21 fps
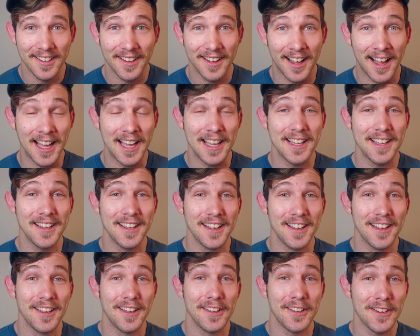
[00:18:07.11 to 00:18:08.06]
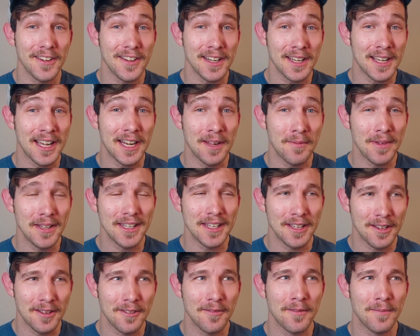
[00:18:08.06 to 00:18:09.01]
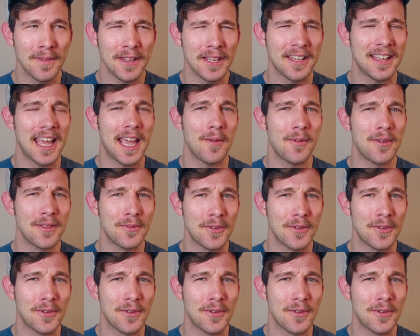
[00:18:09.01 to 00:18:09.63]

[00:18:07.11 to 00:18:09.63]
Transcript: You're gonna kind of be like Cameron.